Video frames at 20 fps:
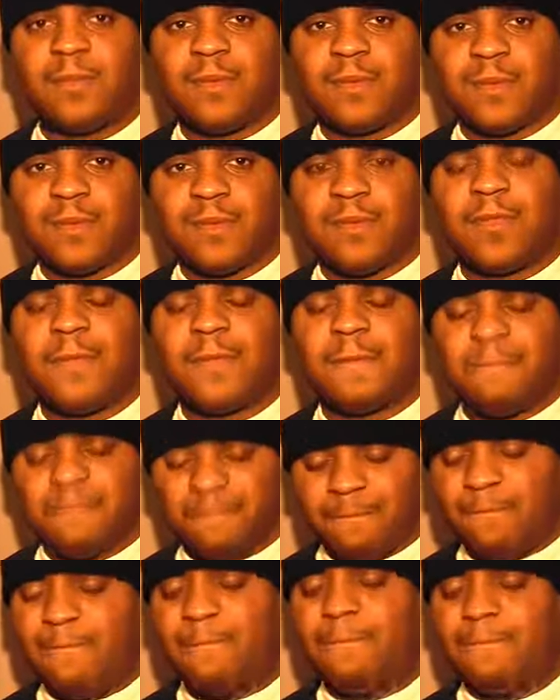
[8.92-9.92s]
G-Dep
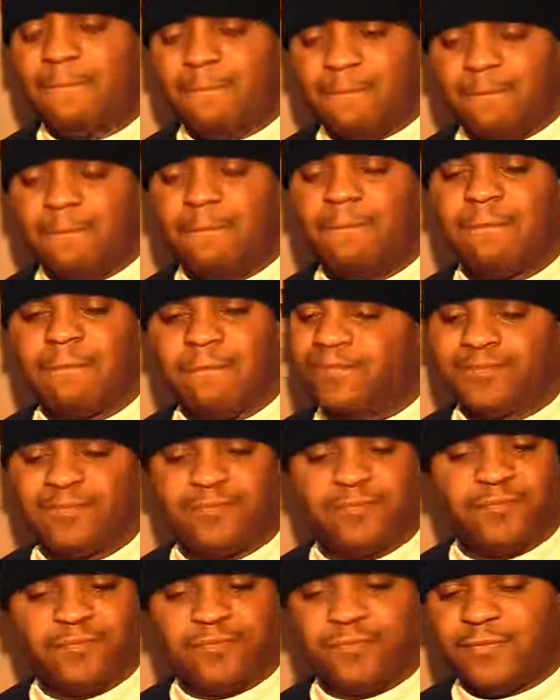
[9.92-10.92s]
and
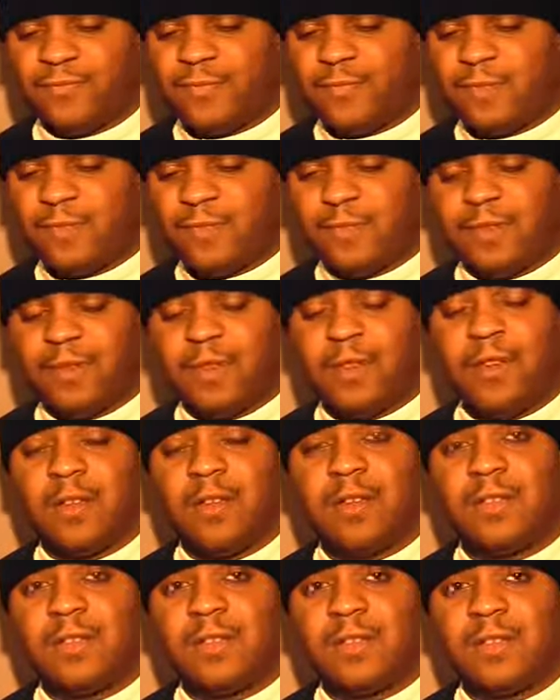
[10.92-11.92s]
admitting that he
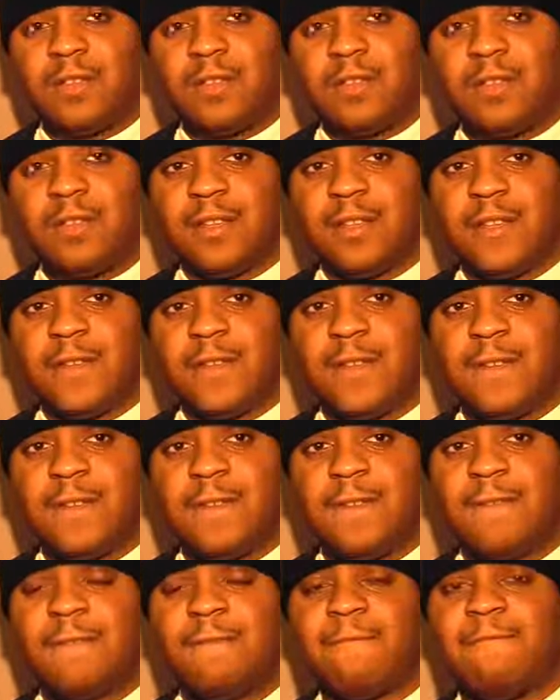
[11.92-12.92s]
committed
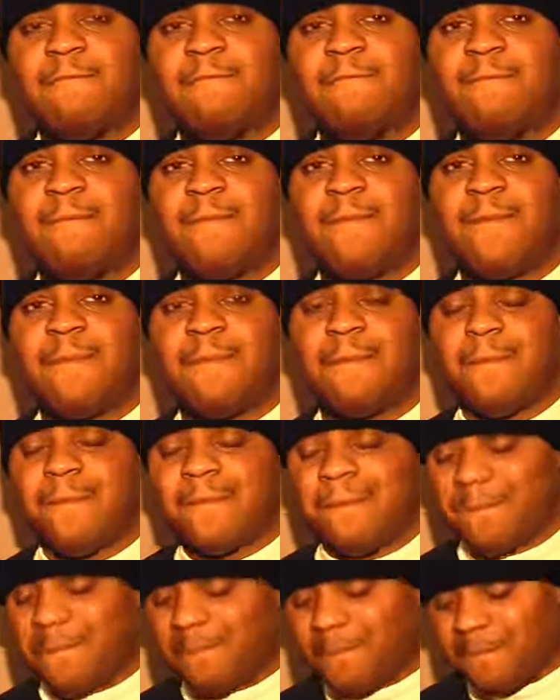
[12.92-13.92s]
a homicide,
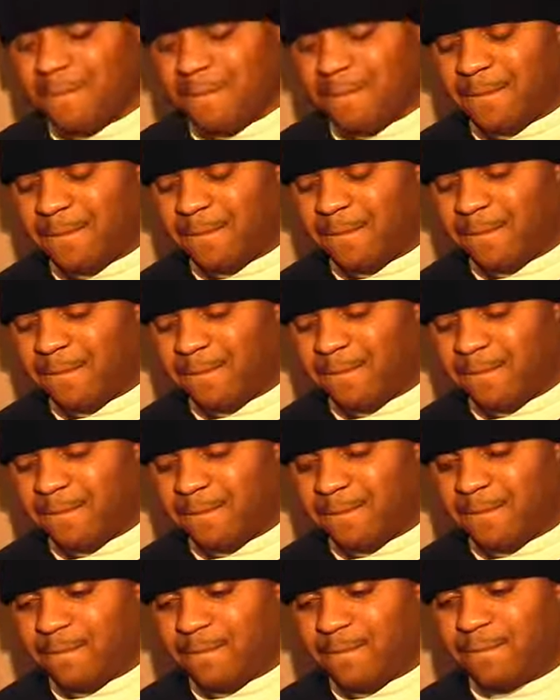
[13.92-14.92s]
you know what I'm saying?
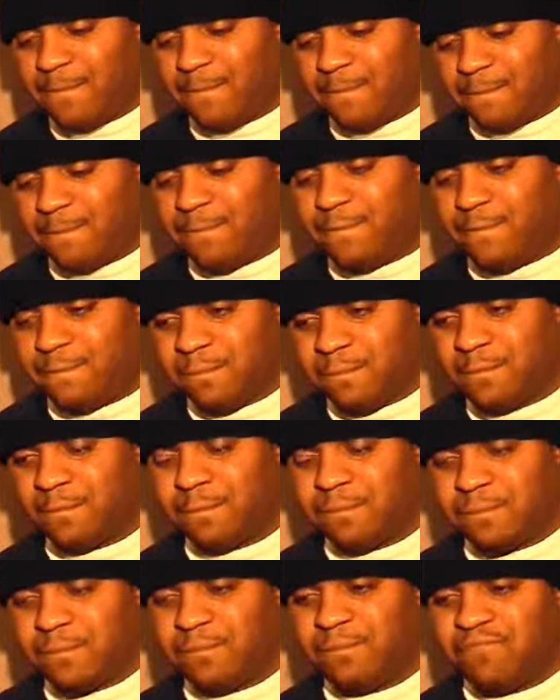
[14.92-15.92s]
So break it down
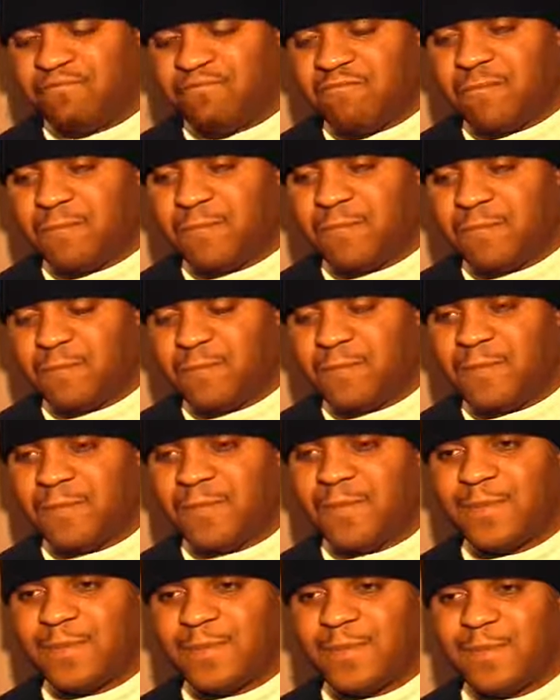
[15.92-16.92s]
for us, your
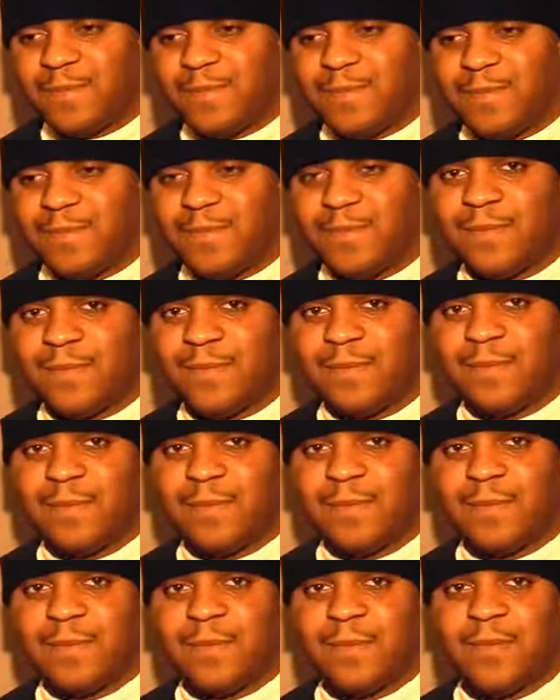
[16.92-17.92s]
relationship with
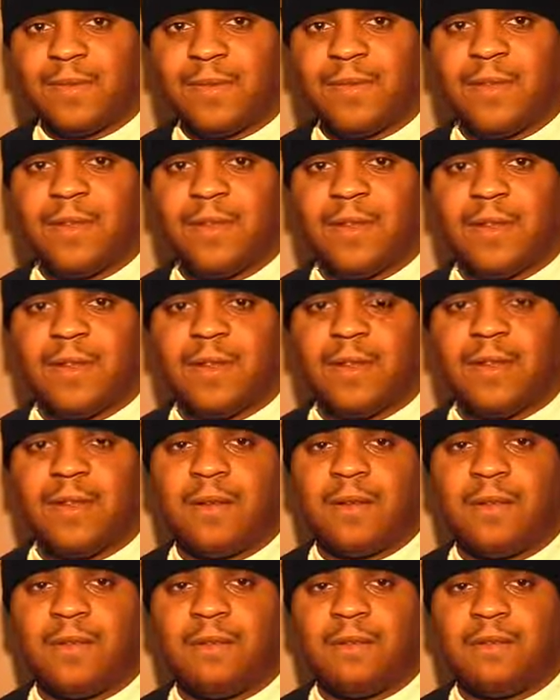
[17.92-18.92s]
G-Dep and how you
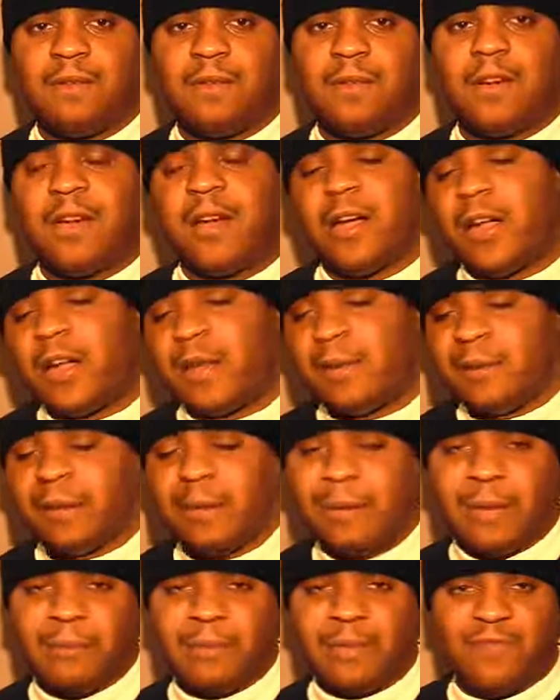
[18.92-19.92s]
actually met him. All right,
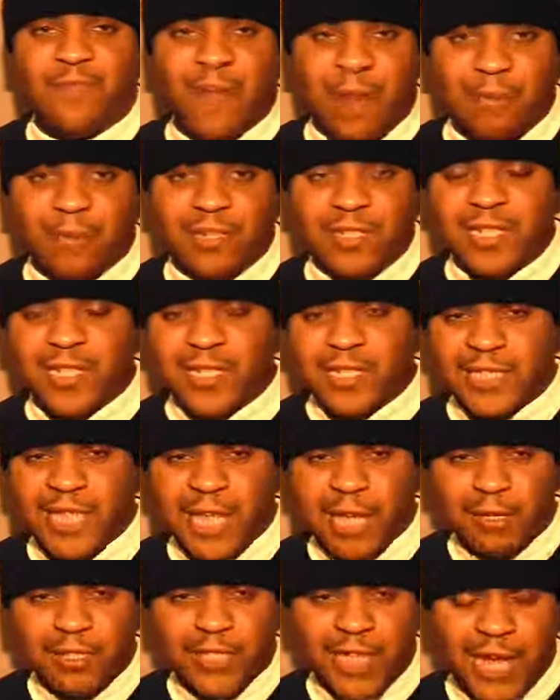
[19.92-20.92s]
my name is Robert C.
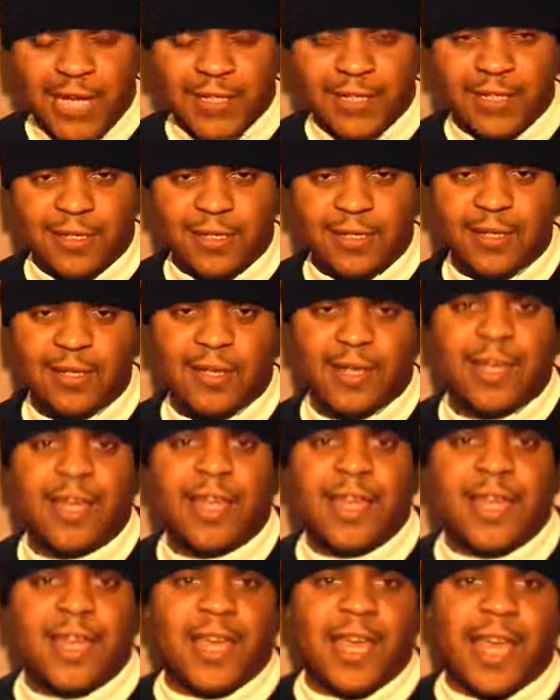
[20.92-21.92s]
Style Jackson,
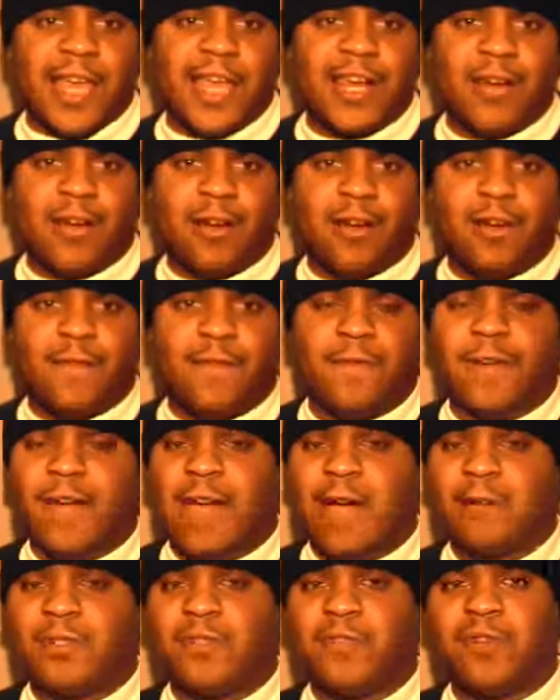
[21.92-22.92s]
A&R for
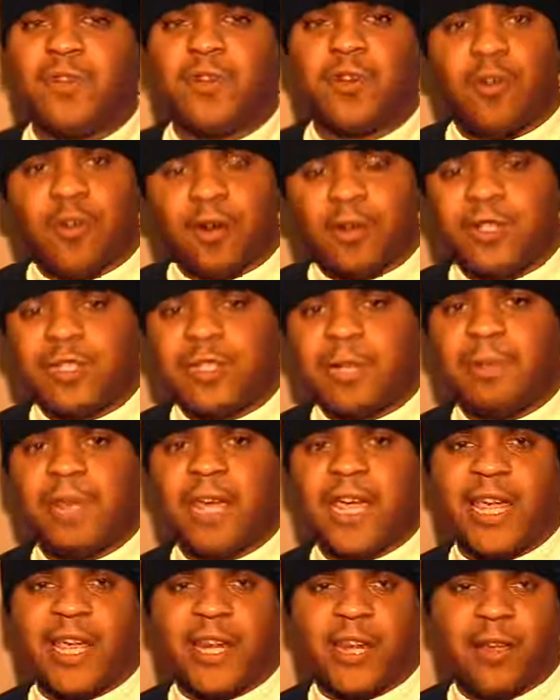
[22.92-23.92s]
Island Recordings. I'm
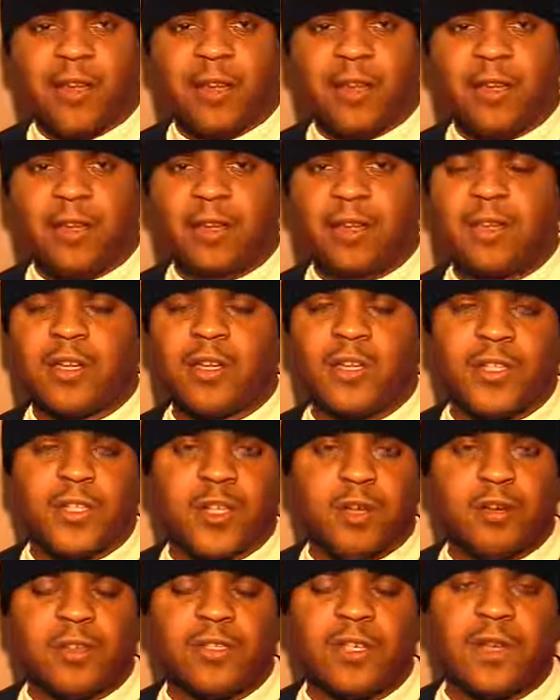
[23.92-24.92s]
the A&R
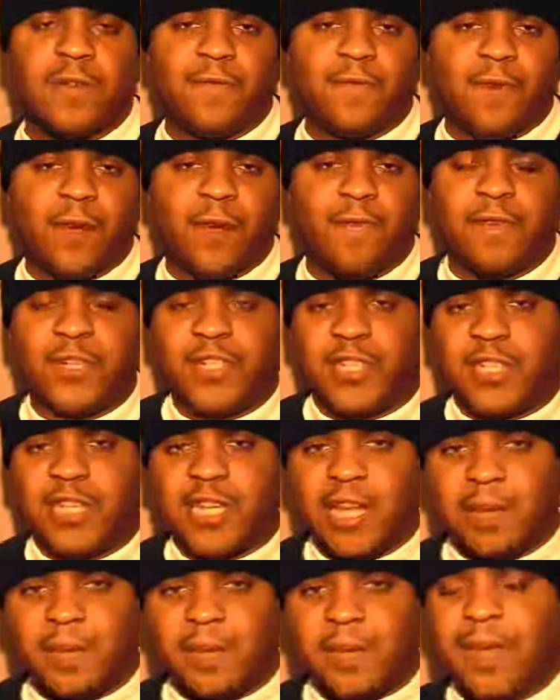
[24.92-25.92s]
consultant and friend for
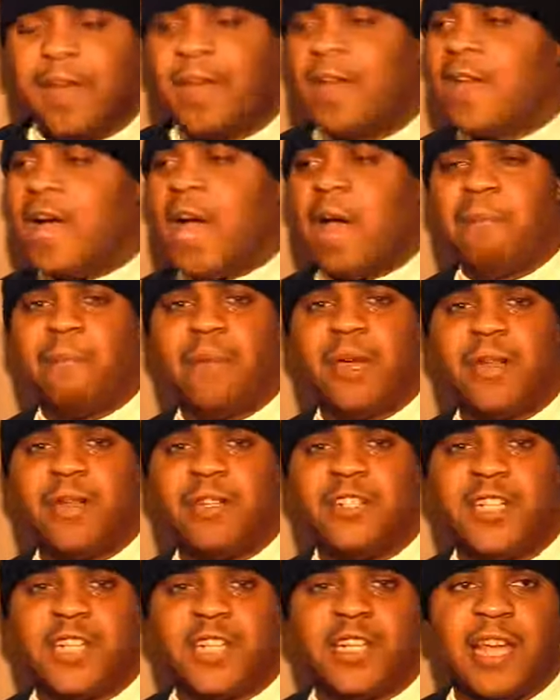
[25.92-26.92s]
G-Dep. I
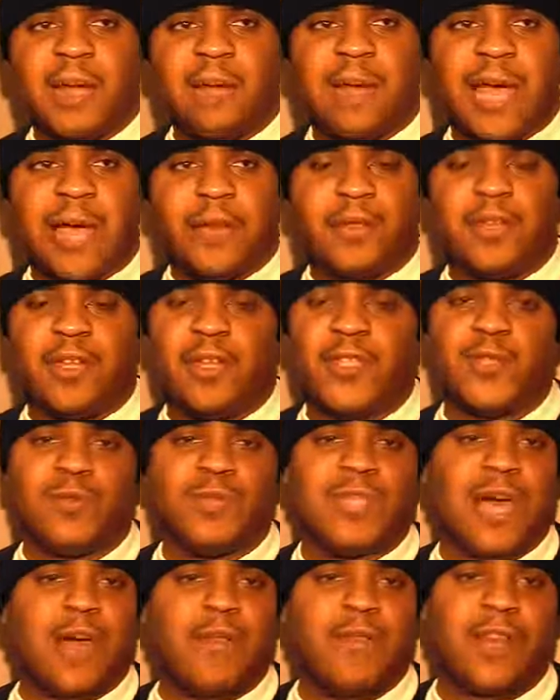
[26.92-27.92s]
met G-Dep actually in
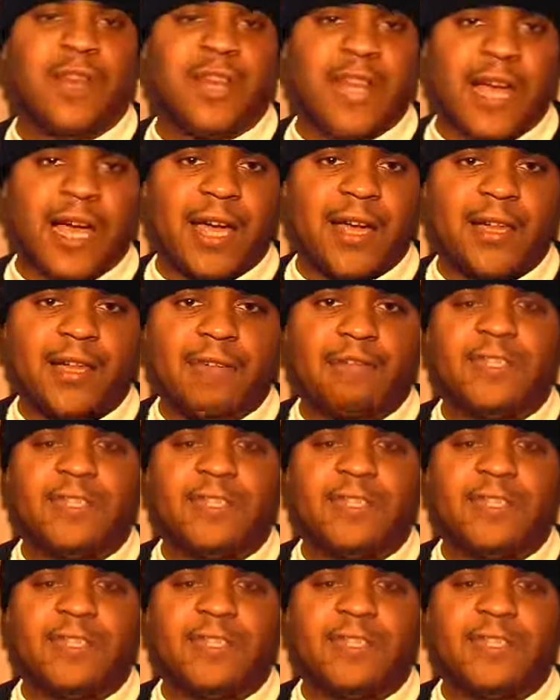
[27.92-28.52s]
2009.